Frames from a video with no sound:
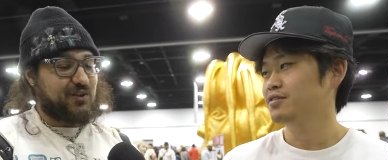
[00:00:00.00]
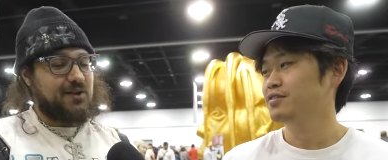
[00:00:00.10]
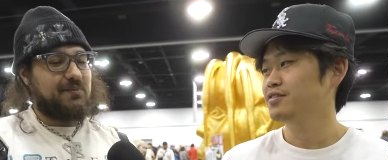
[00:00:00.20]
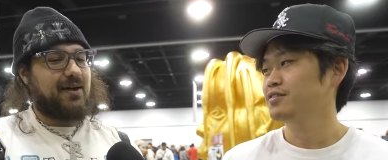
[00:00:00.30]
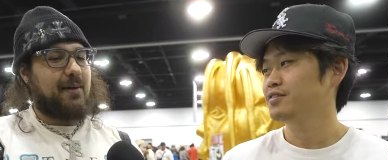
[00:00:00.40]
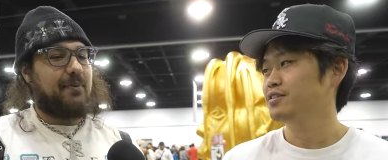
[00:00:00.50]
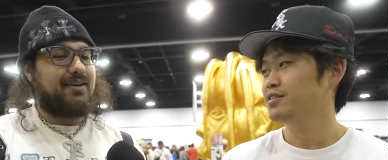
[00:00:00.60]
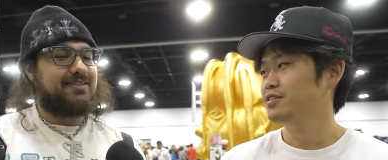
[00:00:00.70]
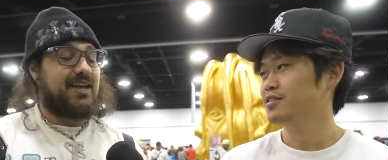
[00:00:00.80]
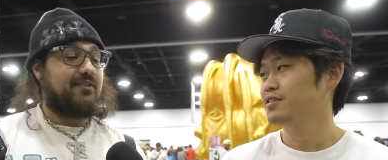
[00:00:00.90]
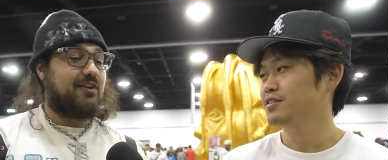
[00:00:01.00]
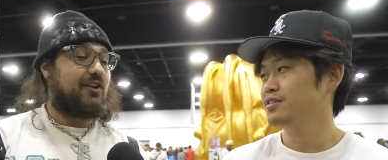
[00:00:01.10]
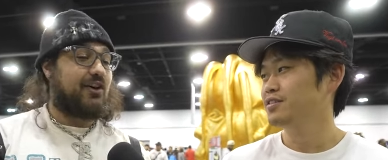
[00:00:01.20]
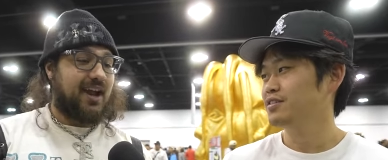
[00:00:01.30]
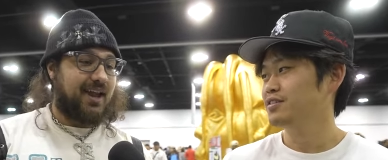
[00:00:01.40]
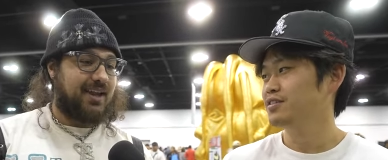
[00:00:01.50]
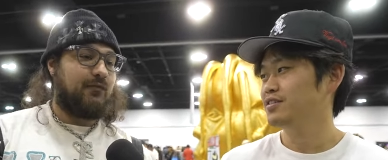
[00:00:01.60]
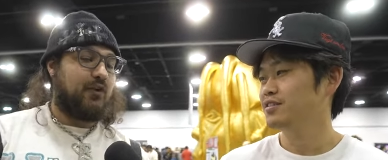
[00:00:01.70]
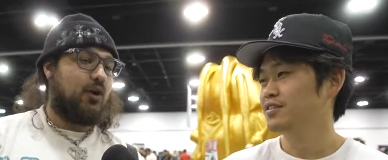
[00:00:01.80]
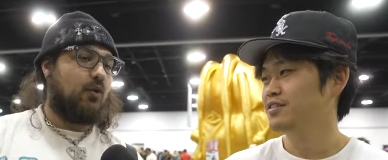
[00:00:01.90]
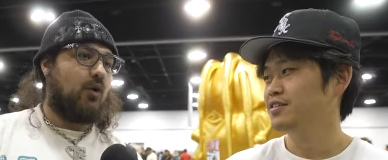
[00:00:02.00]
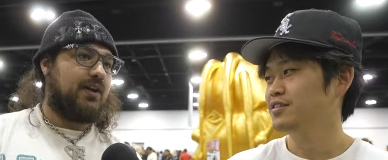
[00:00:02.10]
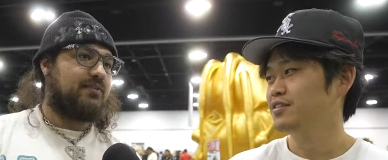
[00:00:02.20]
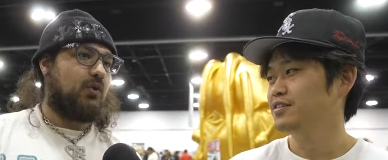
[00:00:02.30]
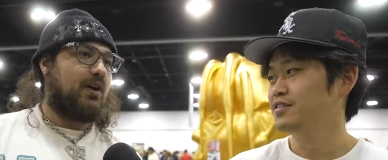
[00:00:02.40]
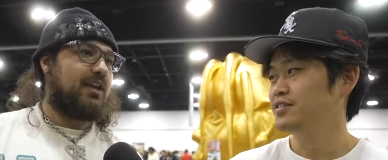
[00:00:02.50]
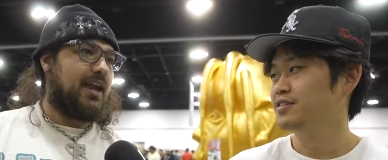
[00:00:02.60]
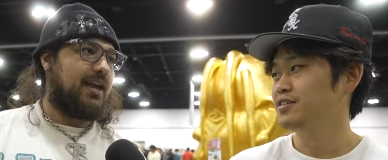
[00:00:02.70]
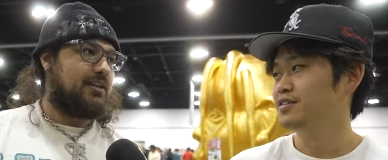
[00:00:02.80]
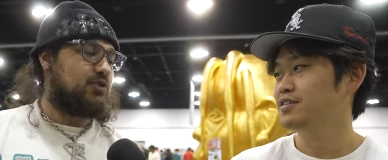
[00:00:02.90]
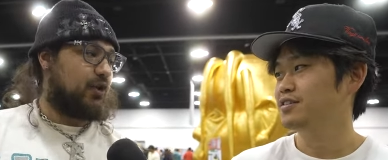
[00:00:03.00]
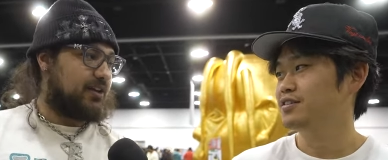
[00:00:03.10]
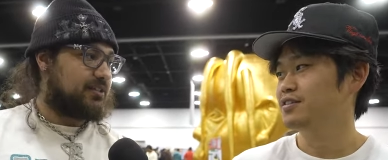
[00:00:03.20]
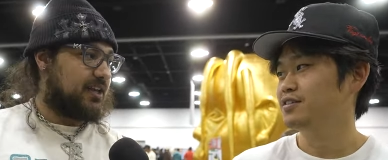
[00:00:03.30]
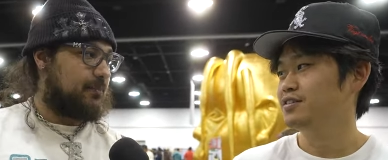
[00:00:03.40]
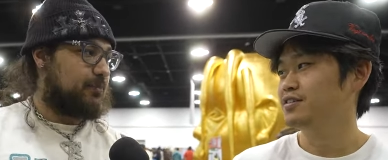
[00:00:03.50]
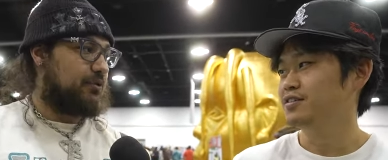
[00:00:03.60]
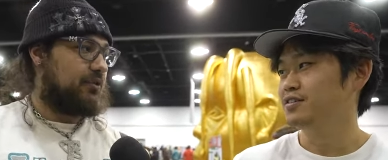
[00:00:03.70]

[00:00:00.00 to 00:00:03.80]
Speaker 1: flip, I paid seven grand for a one of 28 Jordan sample